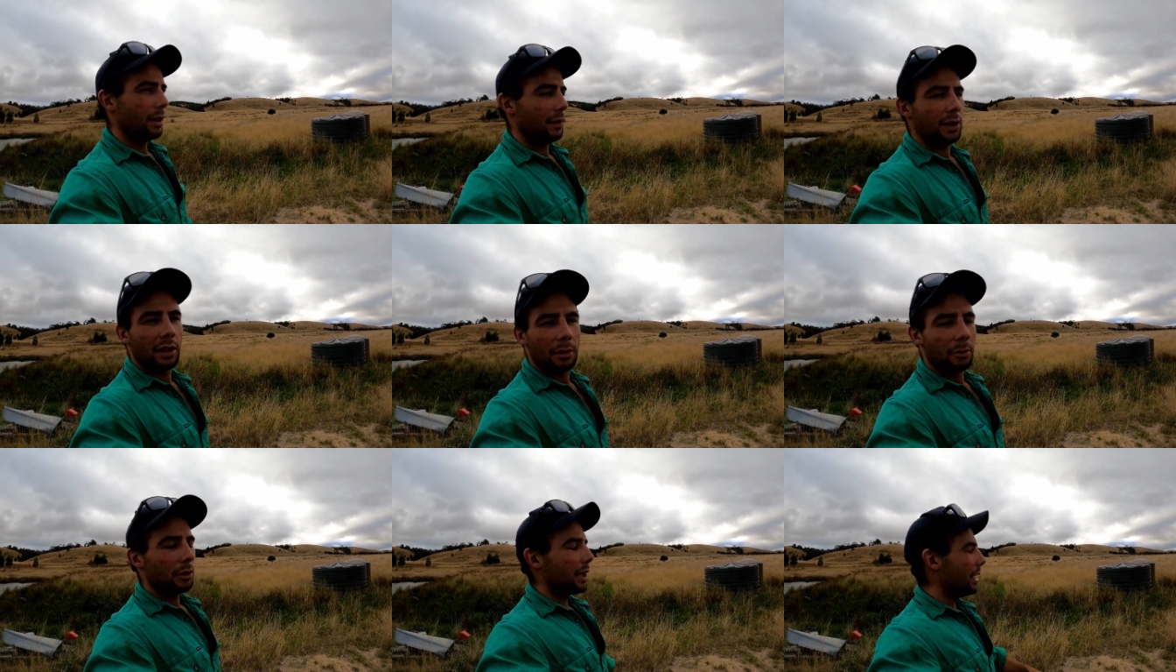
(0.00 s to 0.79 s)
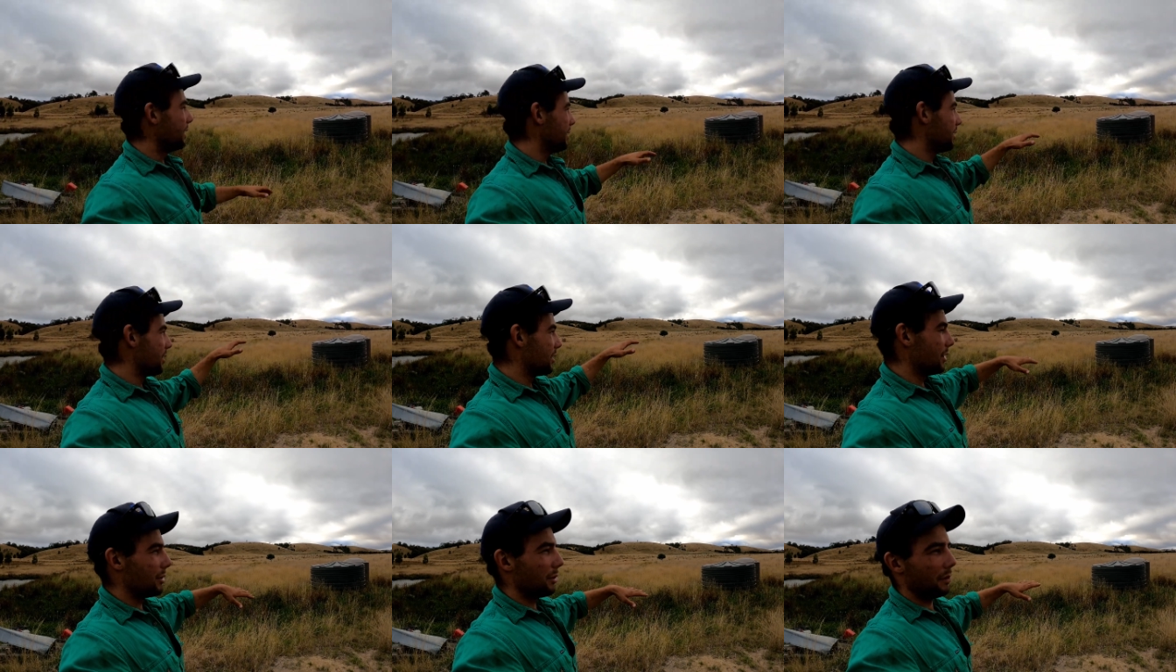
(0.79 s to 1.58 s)
if you don't know what that is, it's
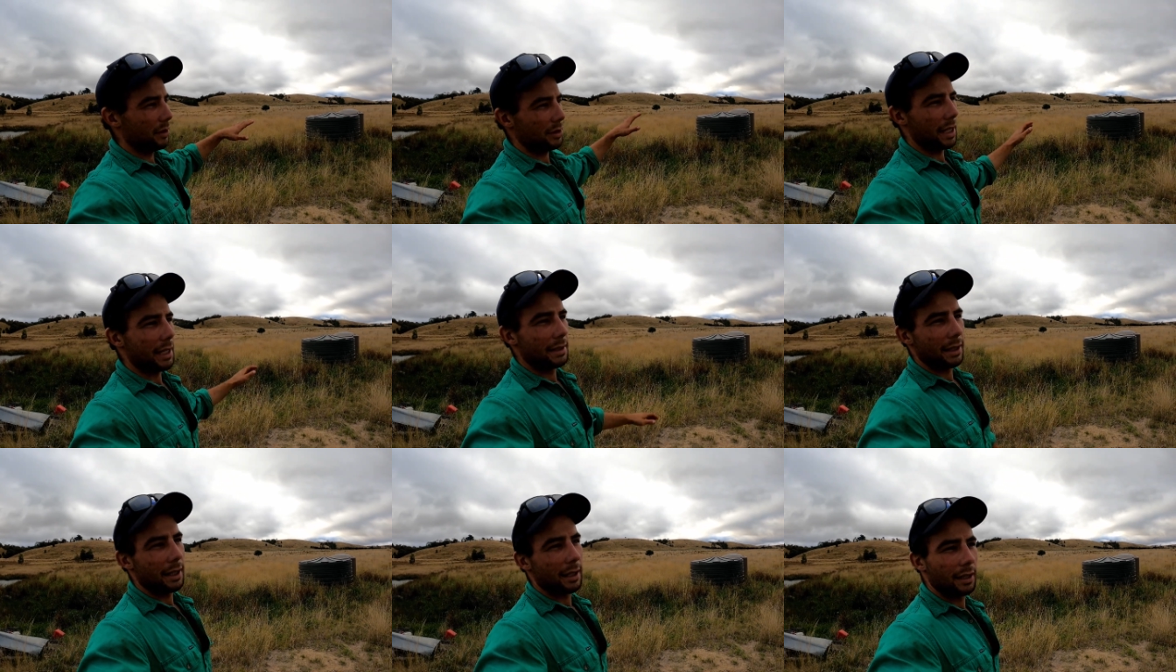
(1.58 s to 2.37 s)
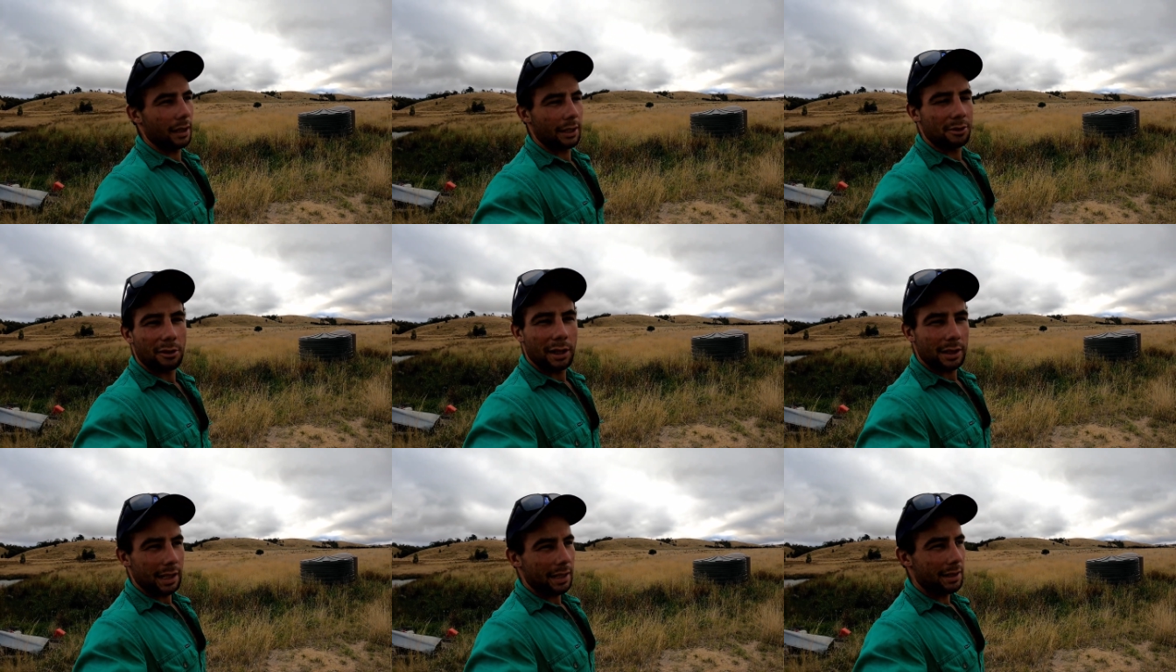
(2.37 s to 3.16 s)
just a sort of a sensor,
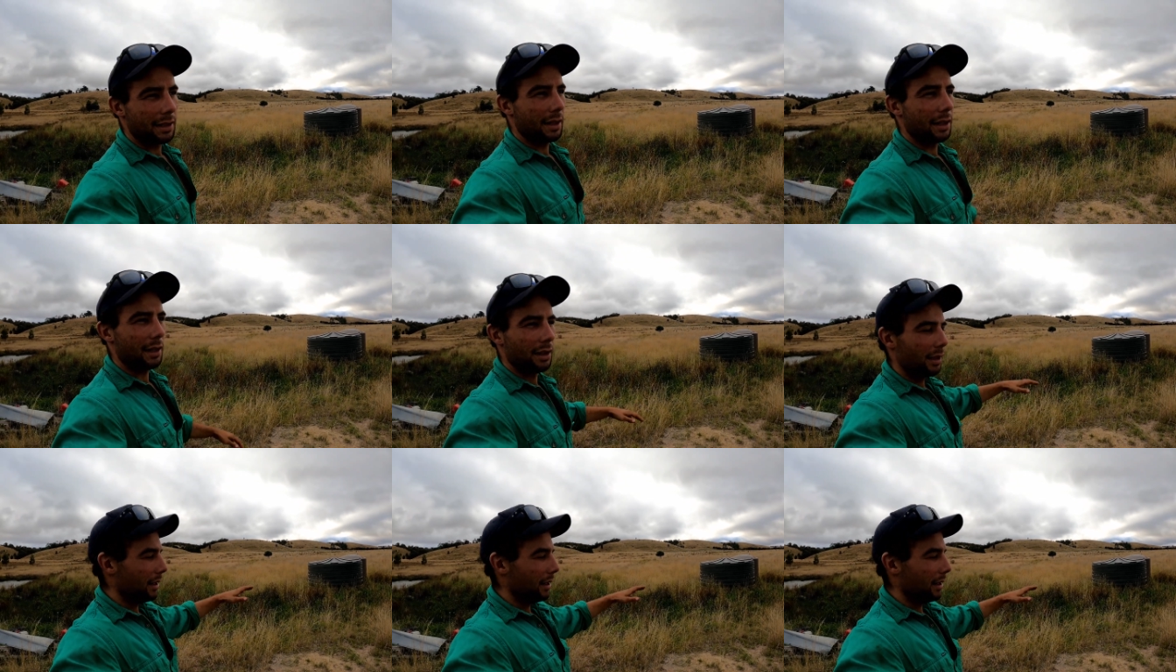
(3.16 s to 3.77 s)
electronic sensor that